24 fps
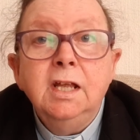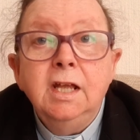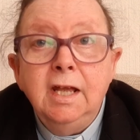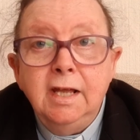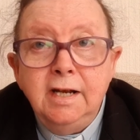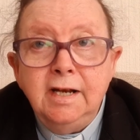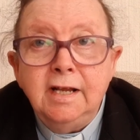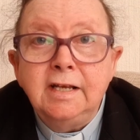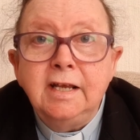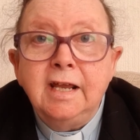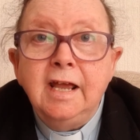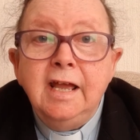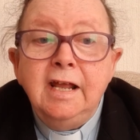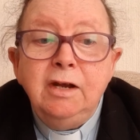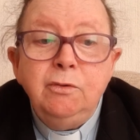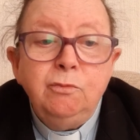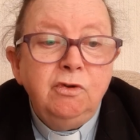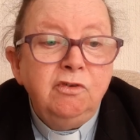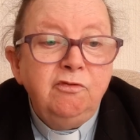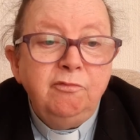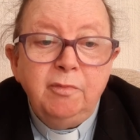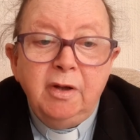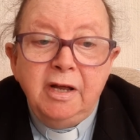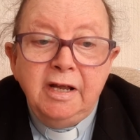And I ken
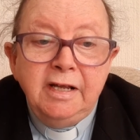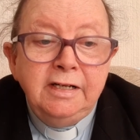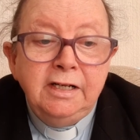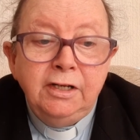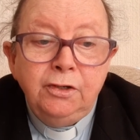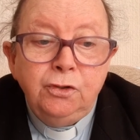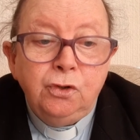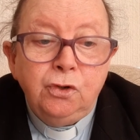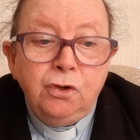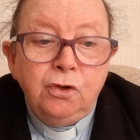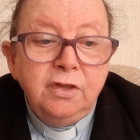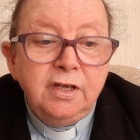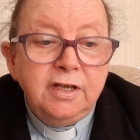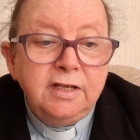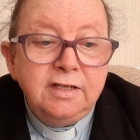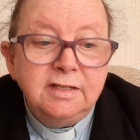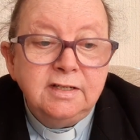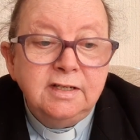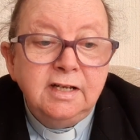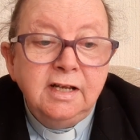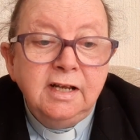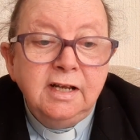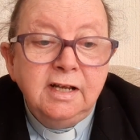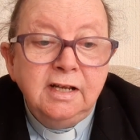with mine and all this
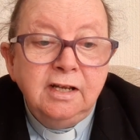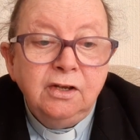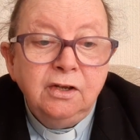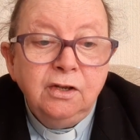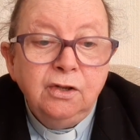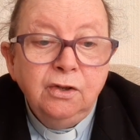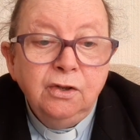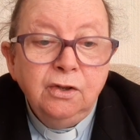day